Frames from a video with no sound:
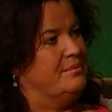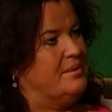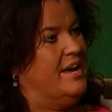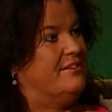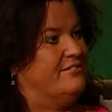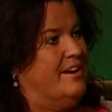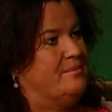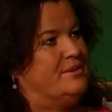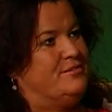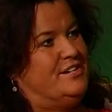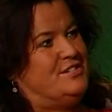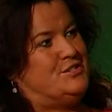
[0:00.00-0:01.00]
at Family
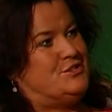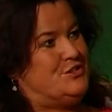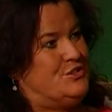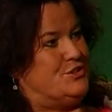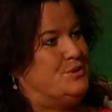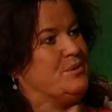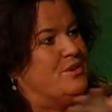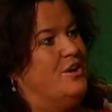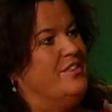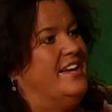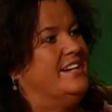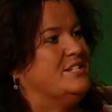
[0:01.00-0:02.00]
Resources. So with all
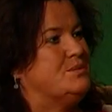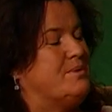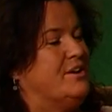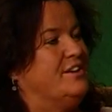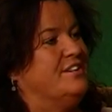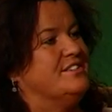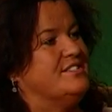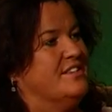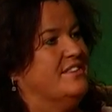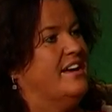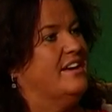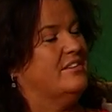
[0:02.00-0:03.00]
that experience
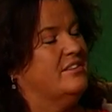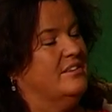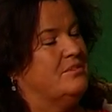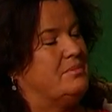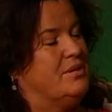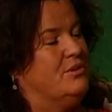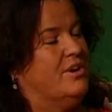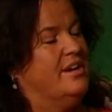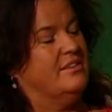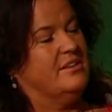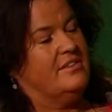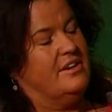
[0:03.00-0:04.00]
and that, it's been
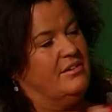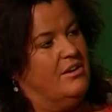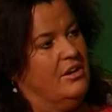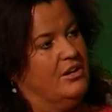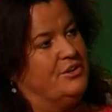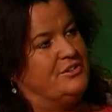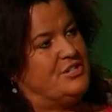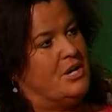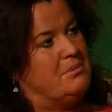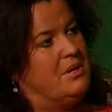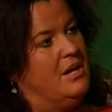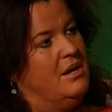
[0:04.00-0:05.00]
great that they're all going to
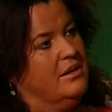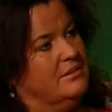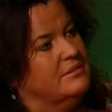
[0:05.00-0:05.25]
come along.